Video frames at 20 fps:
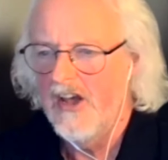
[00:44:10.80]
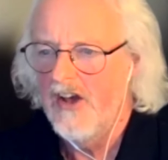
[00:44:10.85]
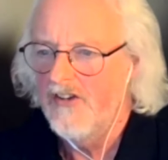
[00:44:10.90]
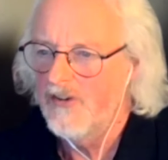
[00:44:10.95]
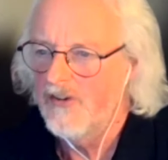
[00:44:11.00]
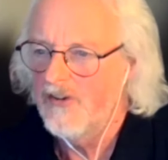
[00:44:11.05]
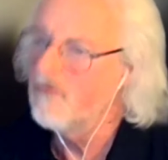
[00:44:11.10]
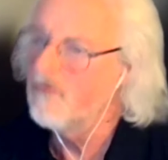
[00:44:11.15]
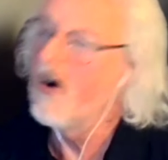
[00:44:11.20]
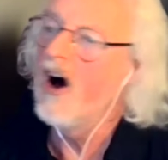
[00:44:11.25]

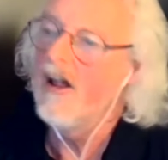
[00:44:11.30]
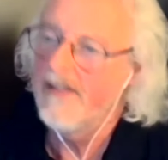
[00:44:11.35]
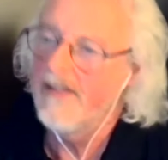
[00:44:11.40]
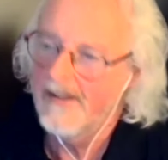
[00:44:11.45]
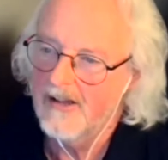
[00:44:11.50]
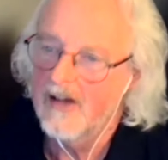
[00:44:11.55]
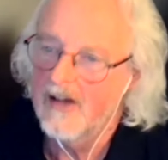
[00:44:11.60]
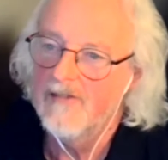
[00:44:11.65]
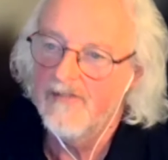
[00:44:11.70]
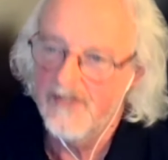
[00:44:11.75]
So rather
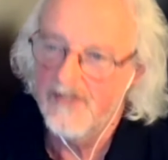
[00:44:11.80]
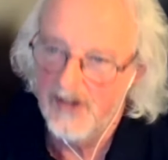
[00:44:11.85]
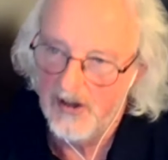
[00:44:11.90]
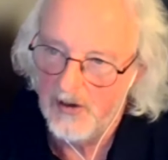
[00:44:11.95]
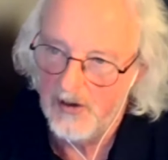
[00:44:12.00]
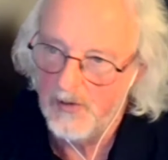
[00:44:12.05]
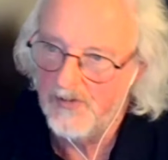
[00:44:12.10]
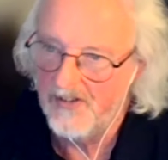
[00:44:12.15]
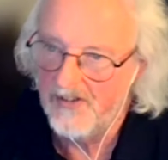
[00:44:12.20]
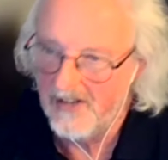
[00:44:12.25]
than
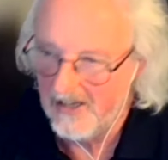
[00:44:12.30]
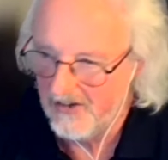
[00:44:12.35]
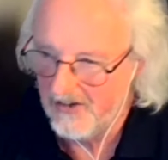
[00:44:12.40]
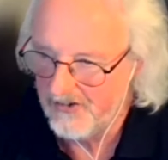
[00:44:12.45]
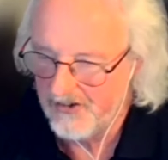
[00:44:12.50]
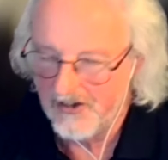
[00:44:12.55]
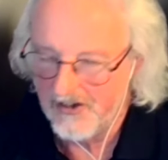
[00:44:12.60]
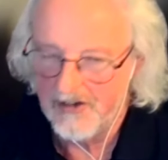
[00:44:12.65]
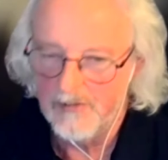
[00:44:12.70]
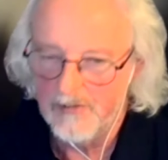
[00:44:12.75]
confuse the
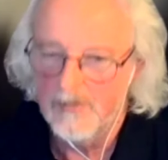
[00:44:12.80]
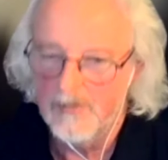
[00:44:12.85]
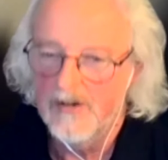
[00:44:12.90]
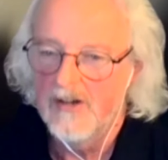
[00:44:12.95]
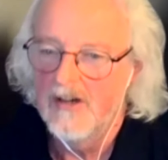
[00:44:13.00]
issue,